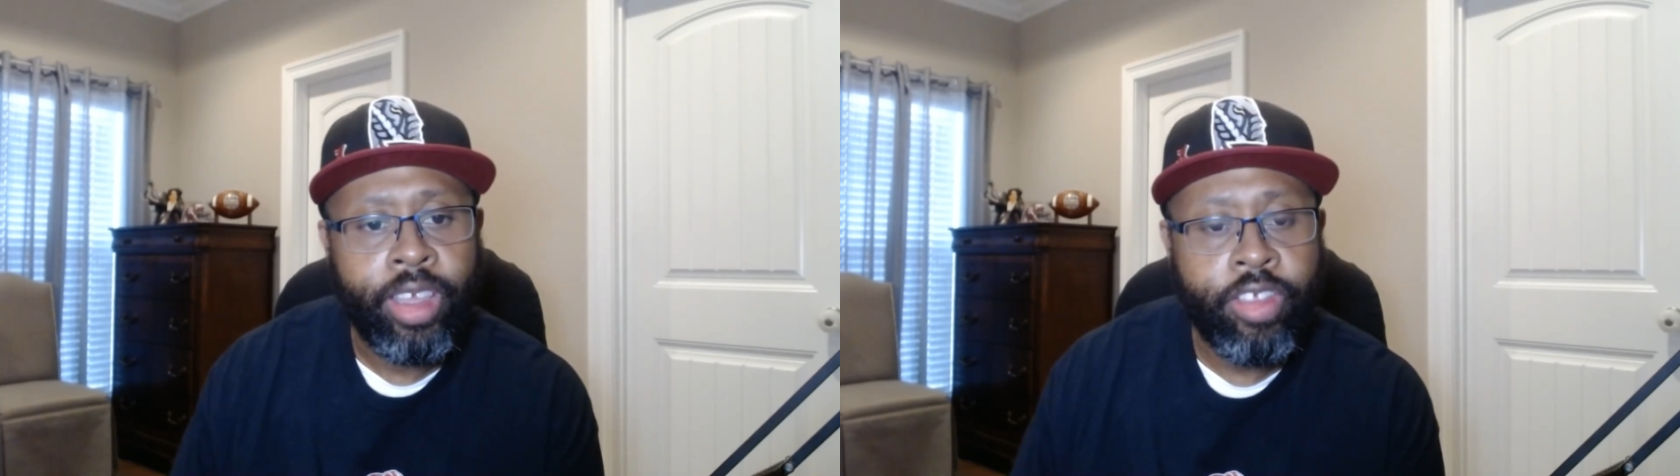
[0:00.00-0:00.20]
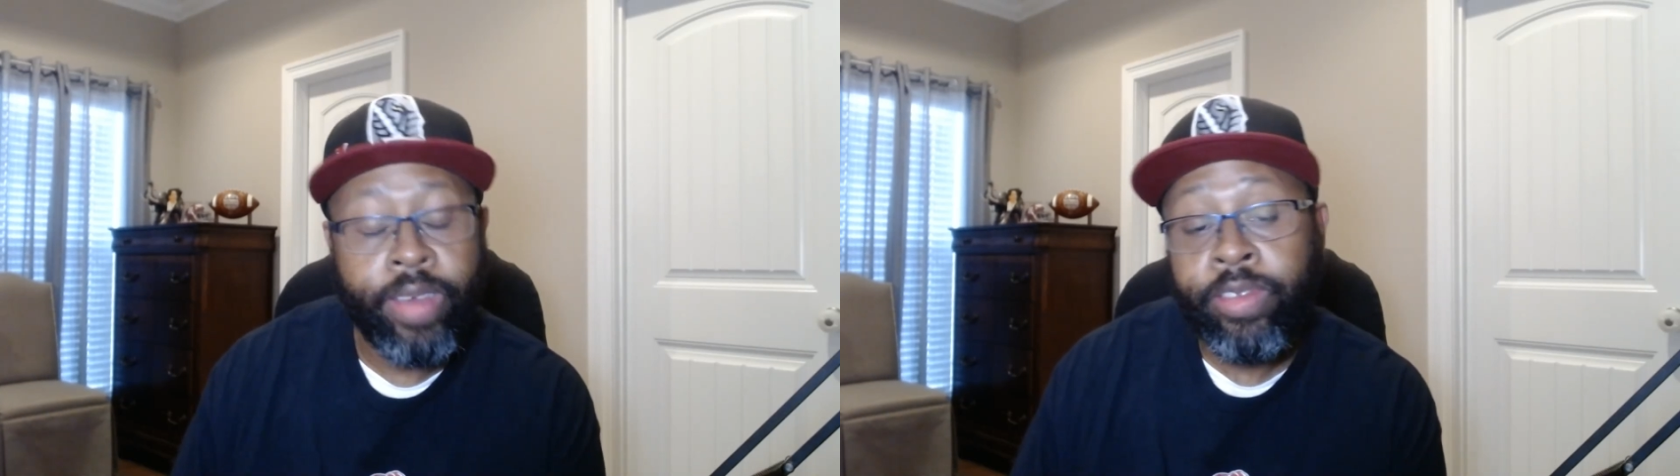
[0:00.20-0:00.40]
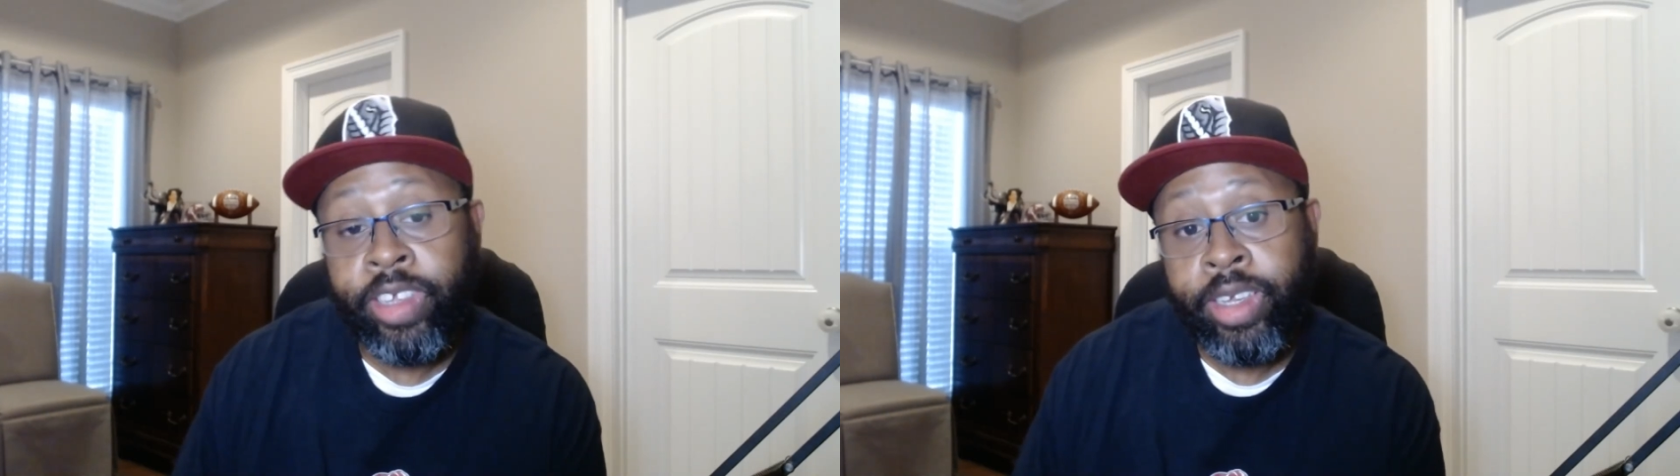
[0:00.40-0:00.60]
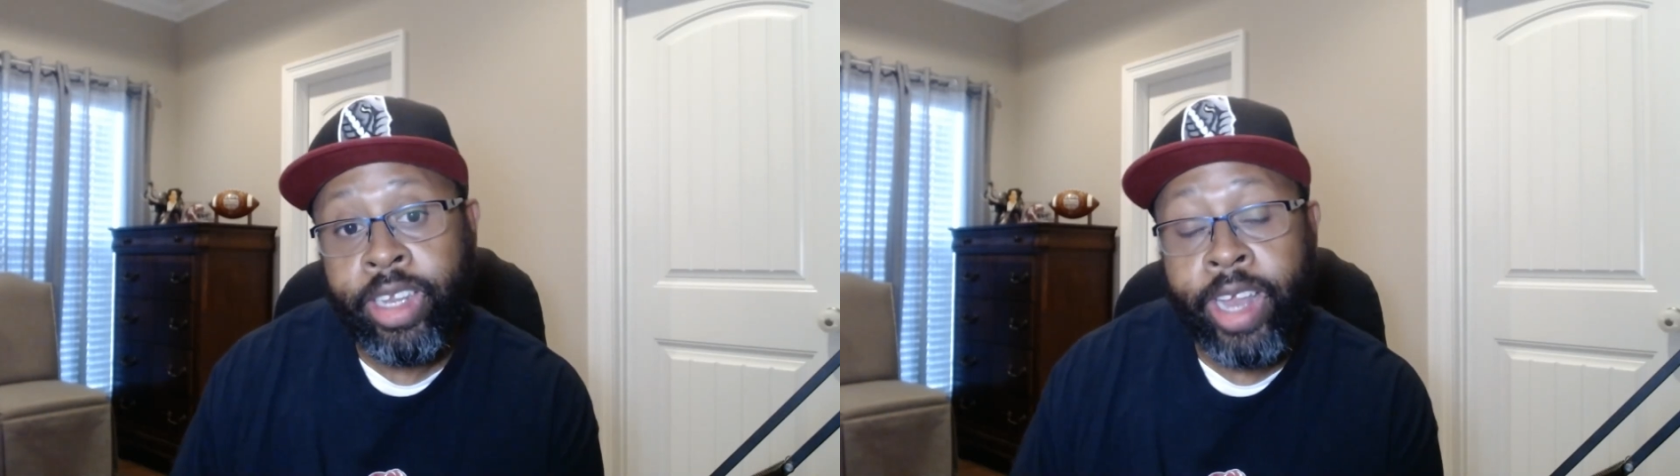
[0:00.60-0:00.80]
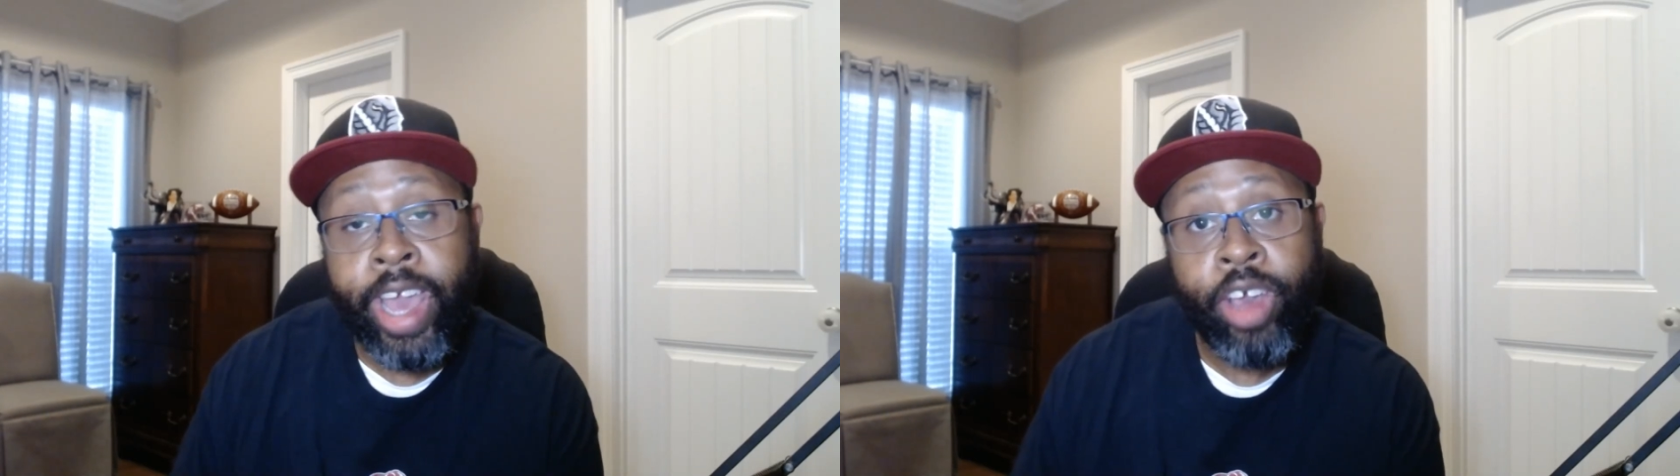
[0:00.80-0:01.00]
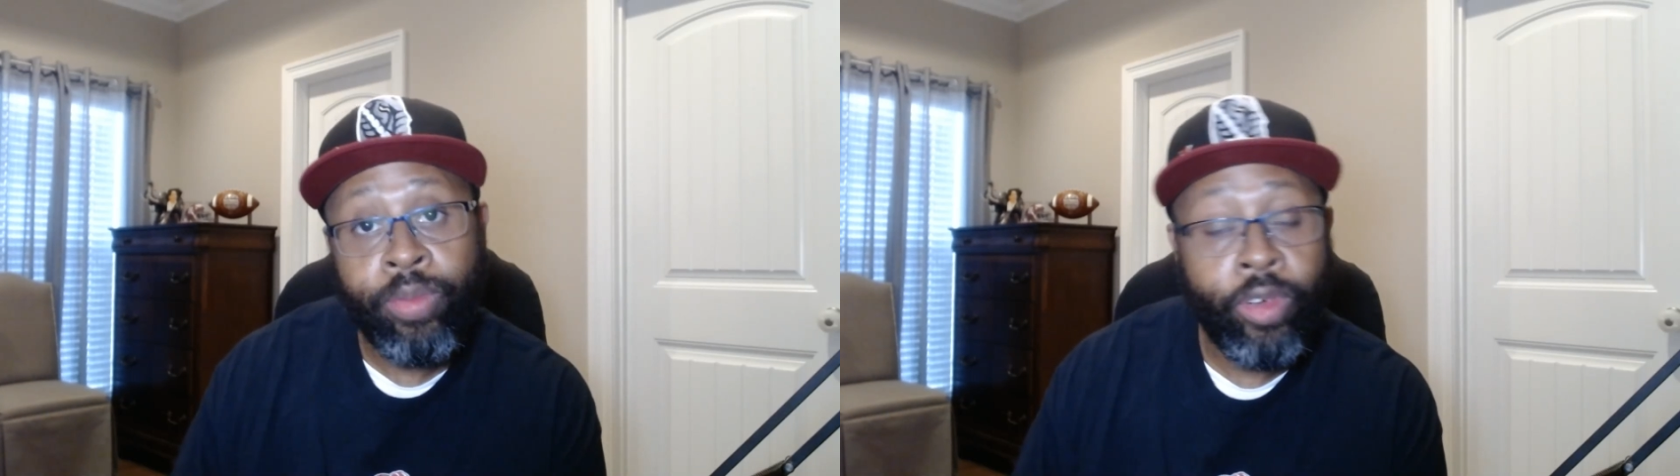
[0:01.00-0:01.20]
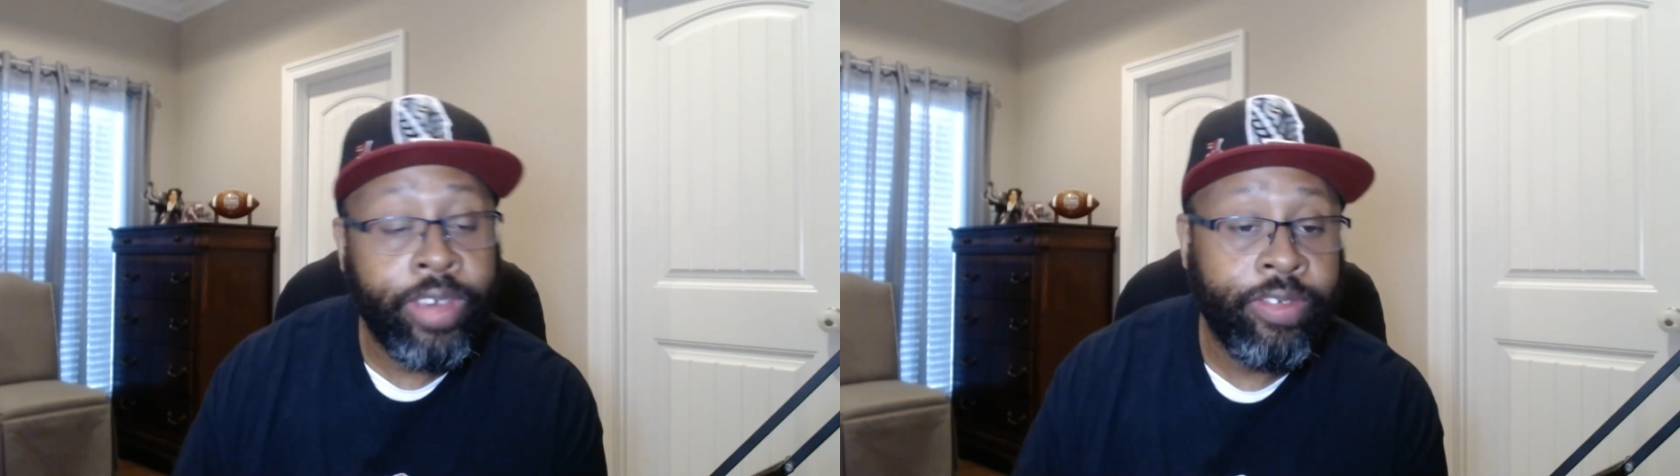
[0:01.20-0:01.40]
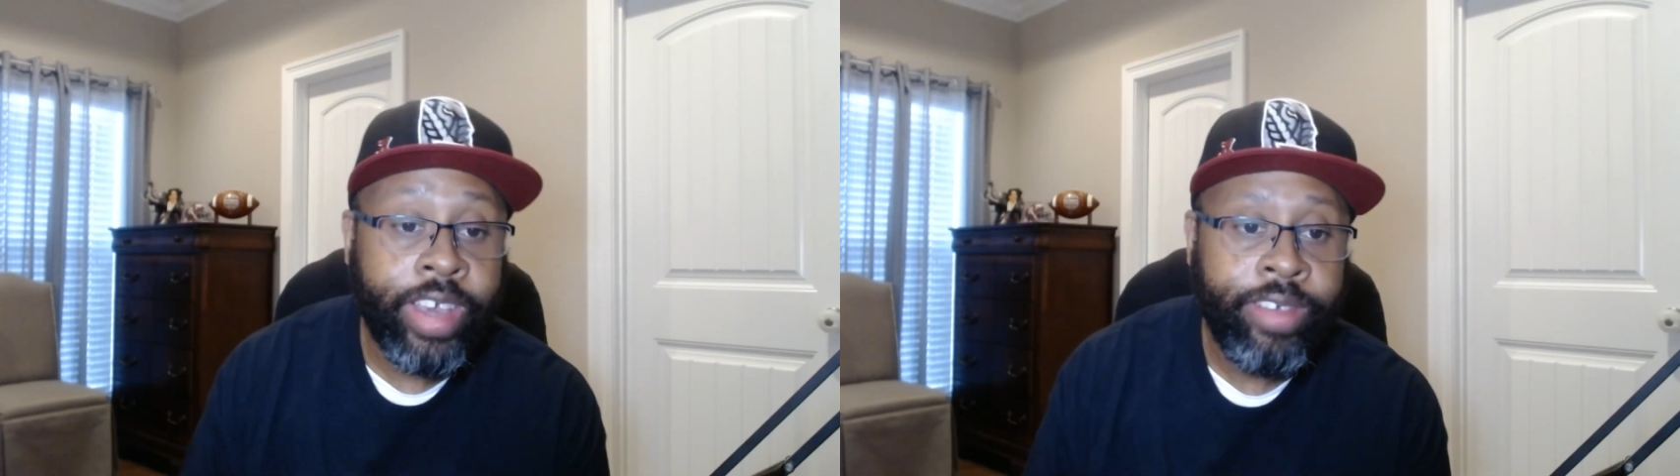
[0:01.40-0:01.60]
17 and a half
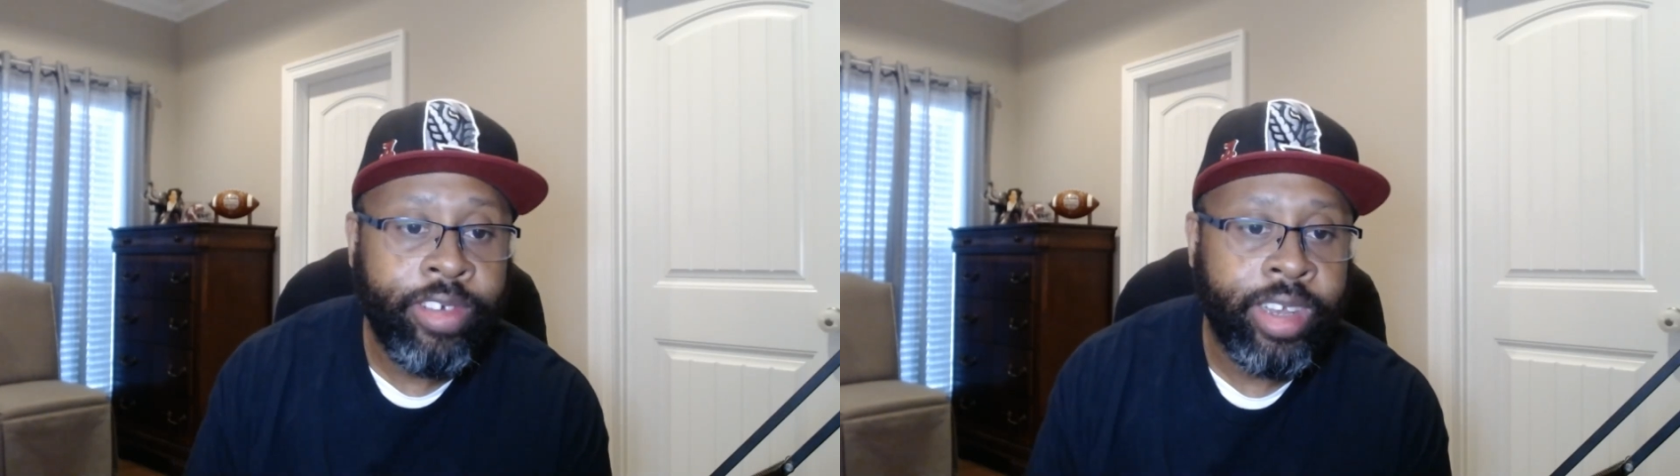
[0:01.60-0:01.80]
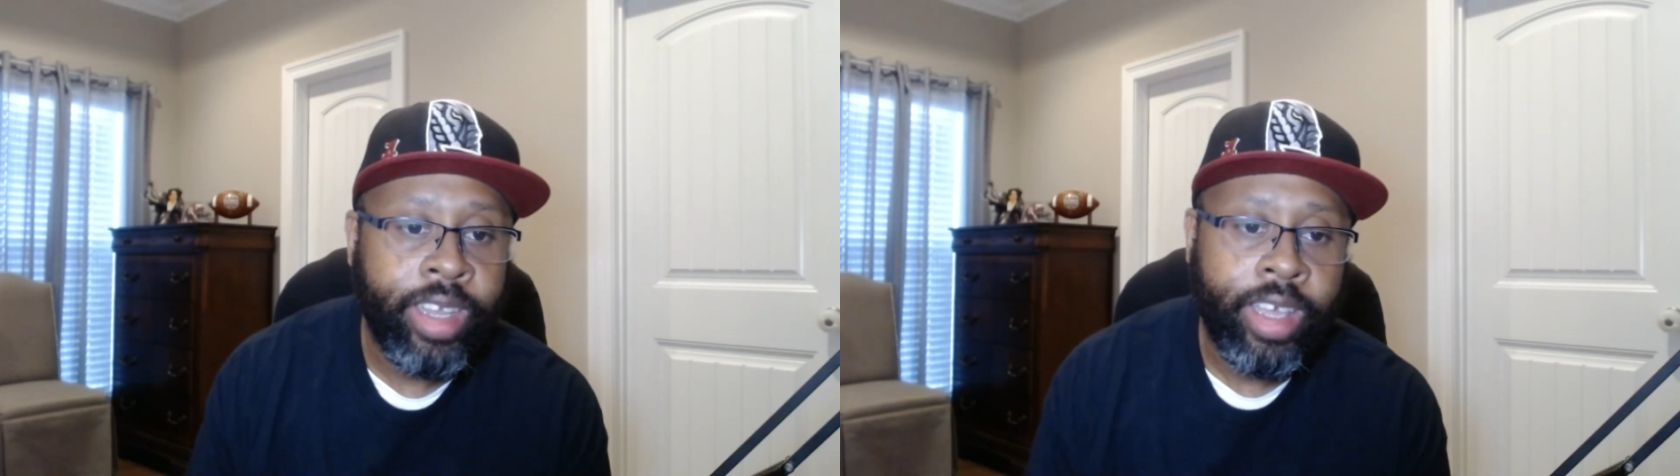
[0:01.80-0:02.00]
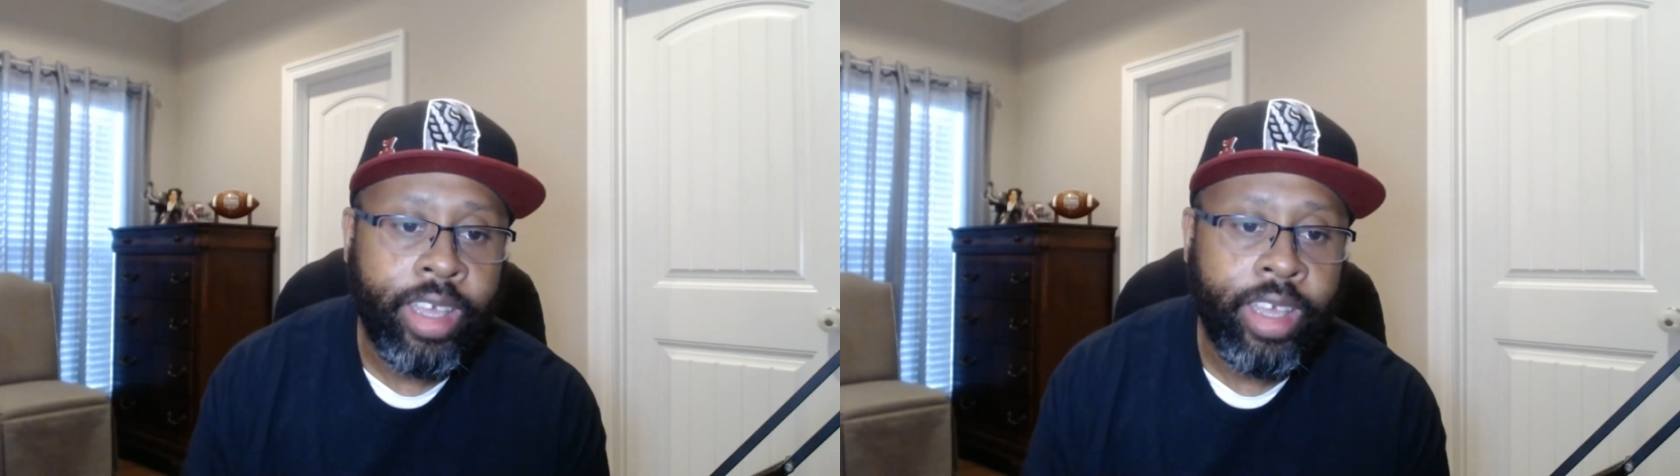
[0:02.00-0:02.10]
point favorite.